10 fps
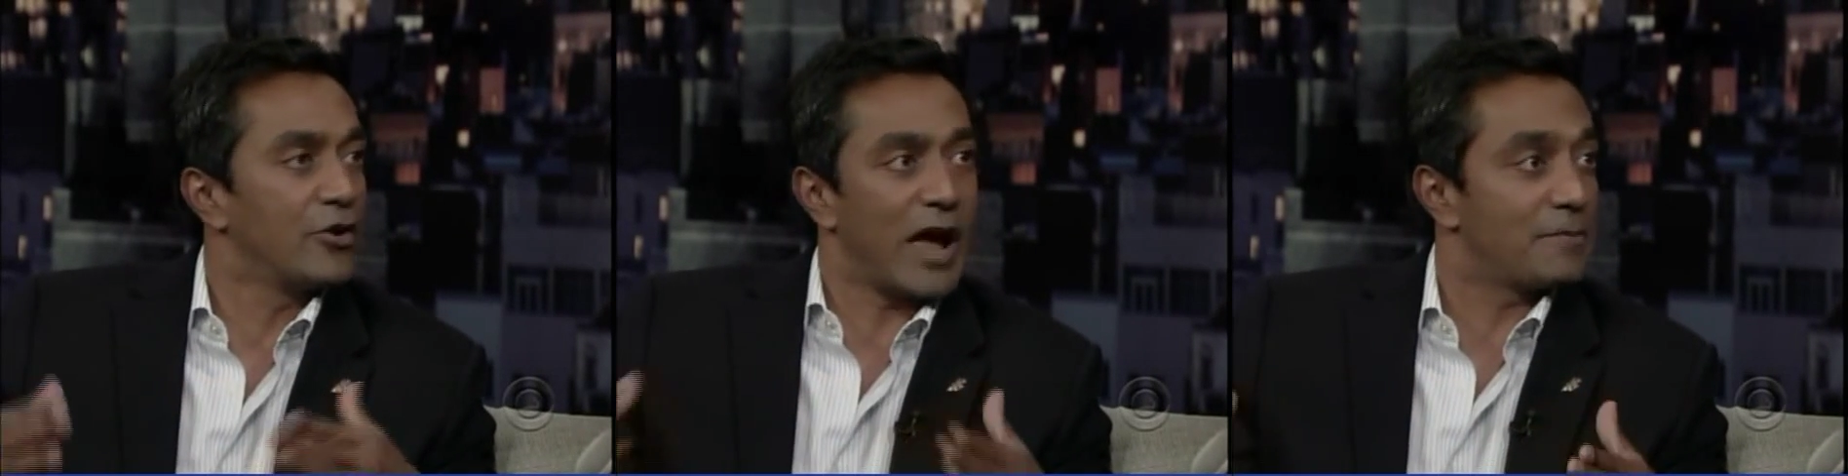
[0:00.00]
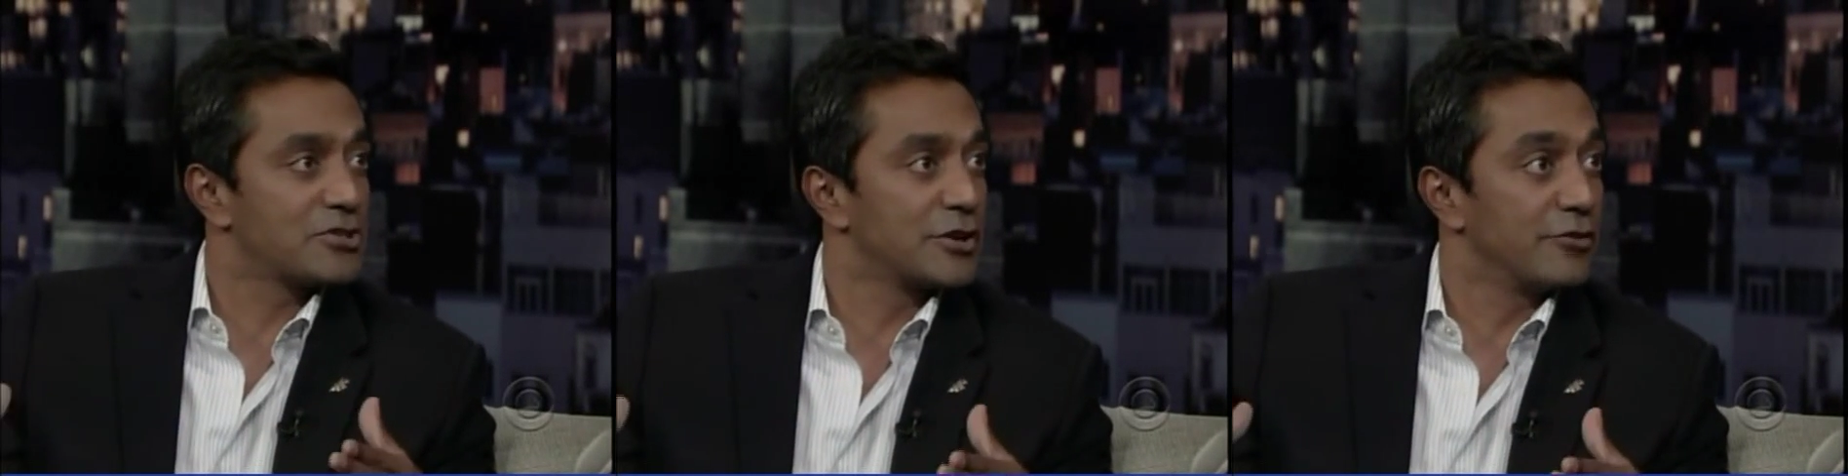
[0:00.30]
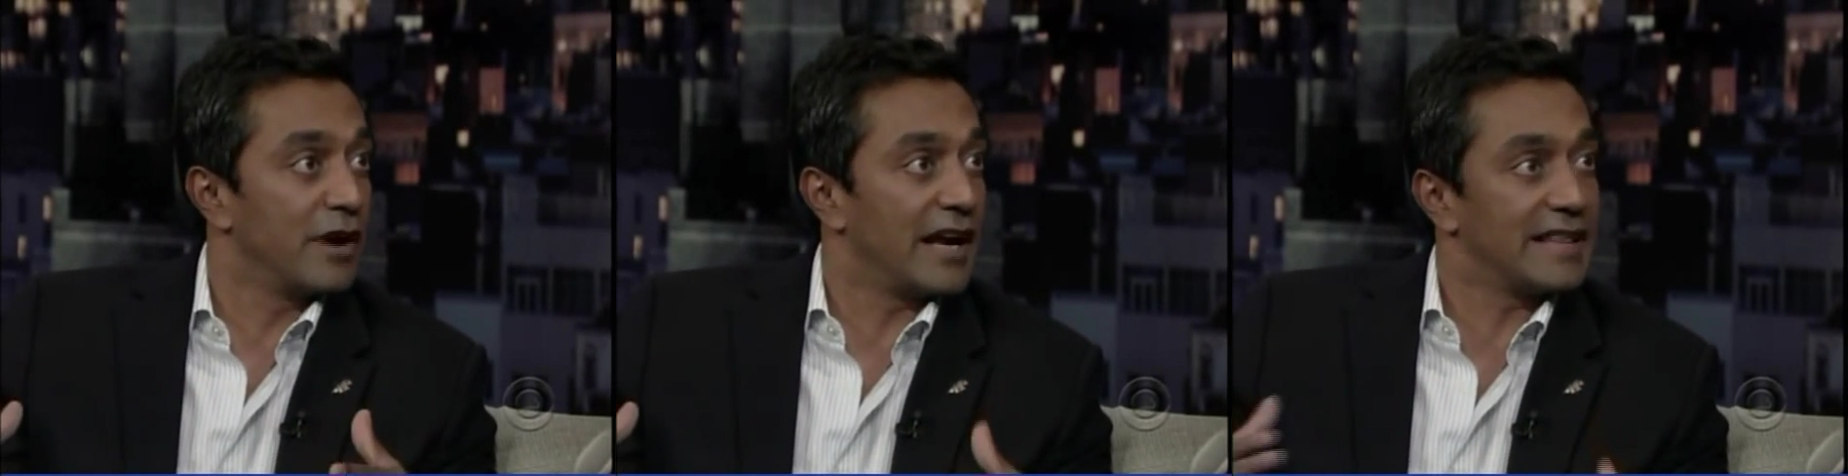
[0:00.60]
you're
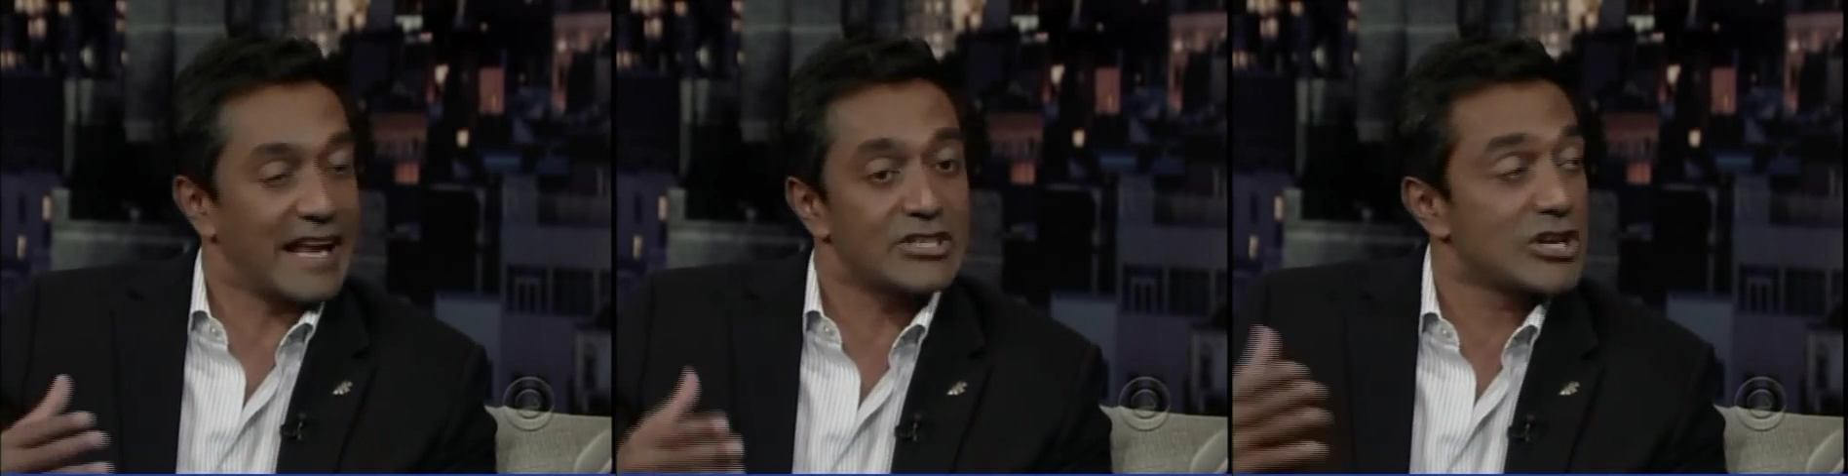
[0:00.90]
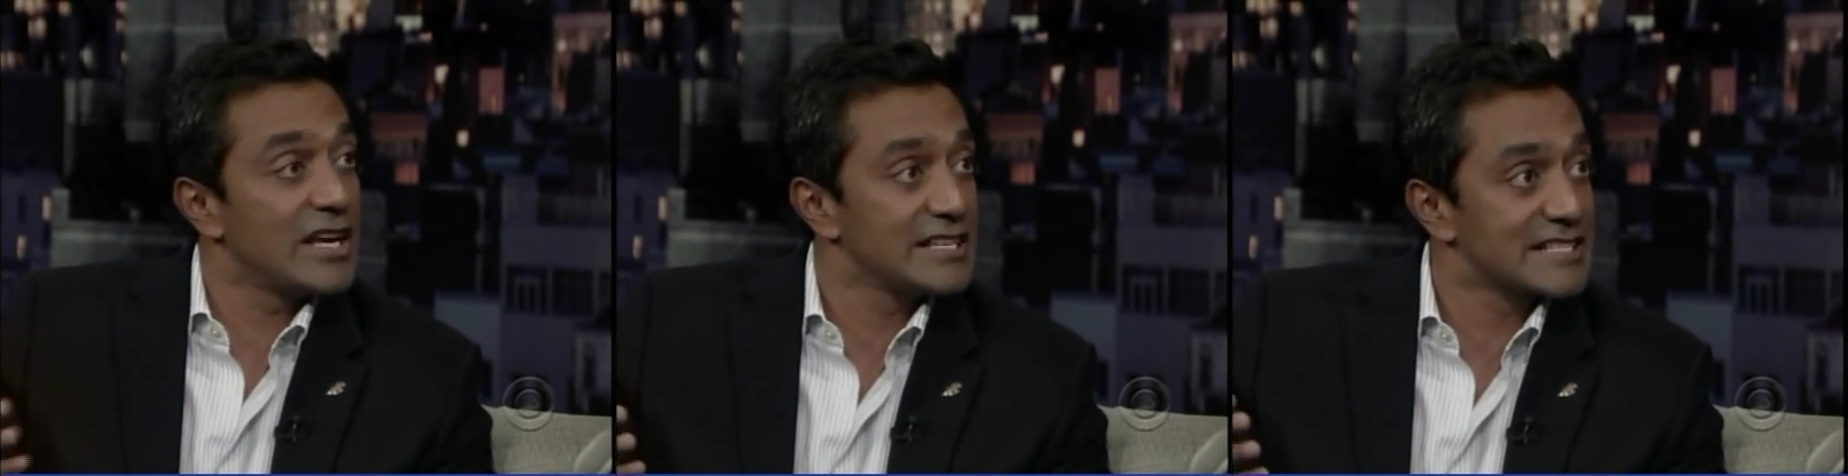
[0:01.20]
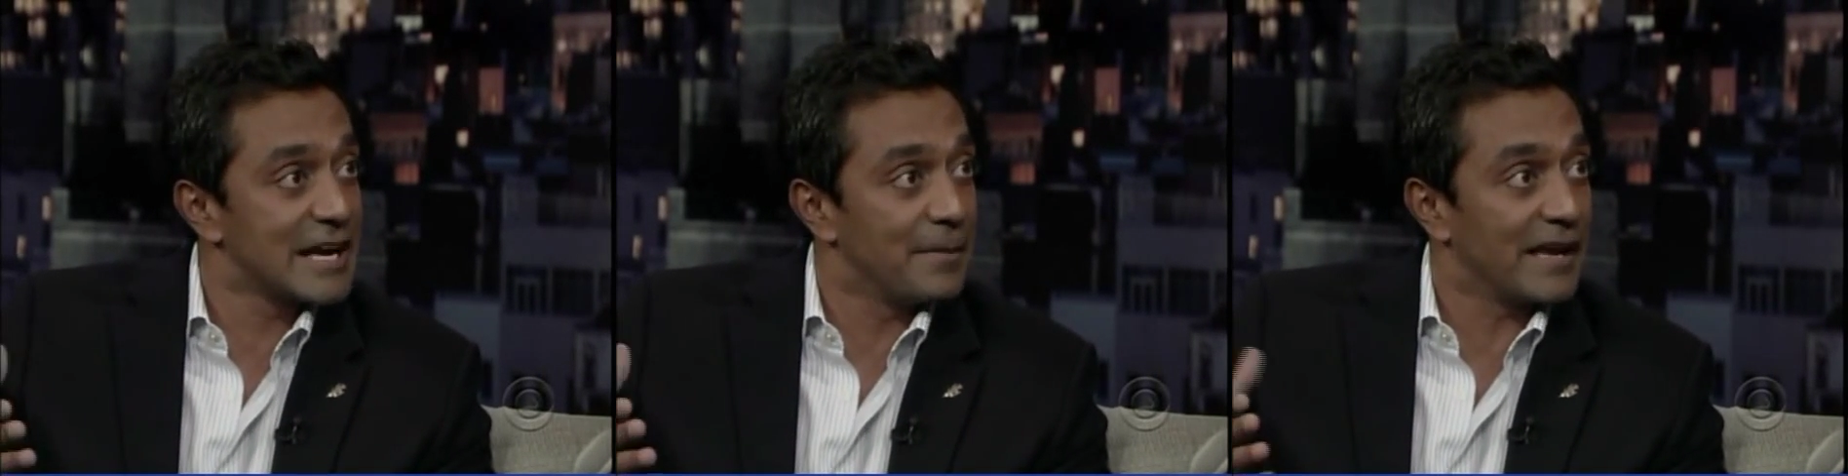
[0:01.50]
absolutely right. That change is
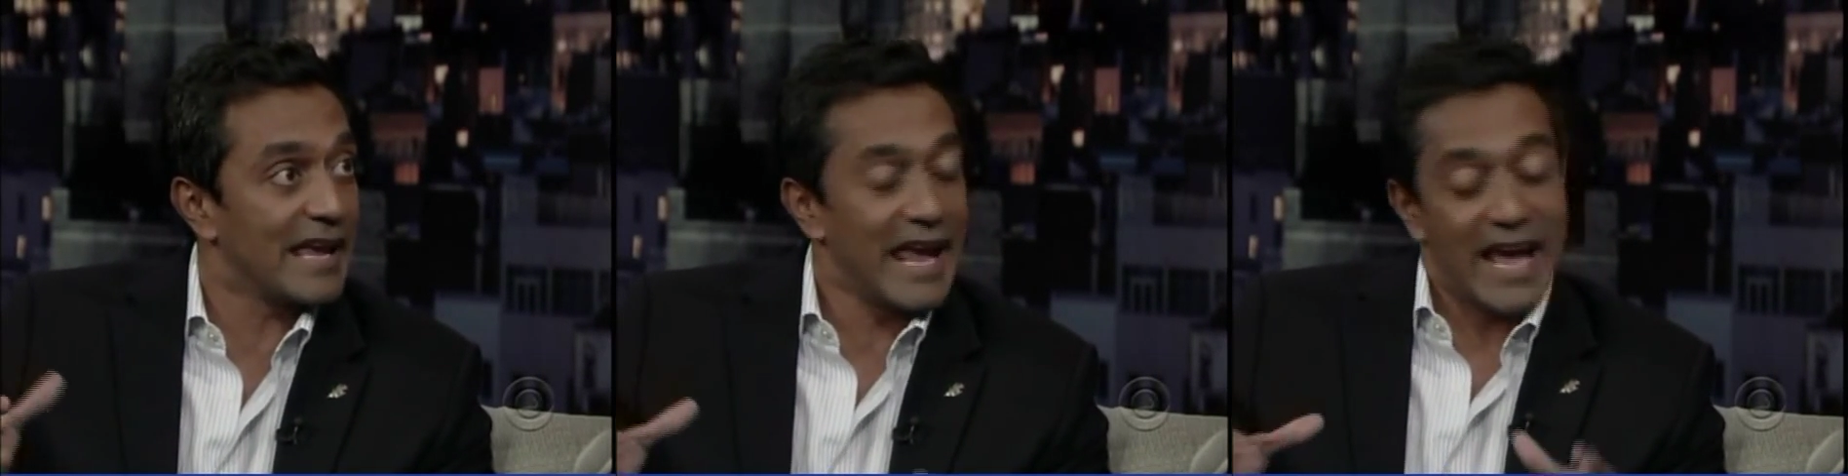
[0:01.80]
coming.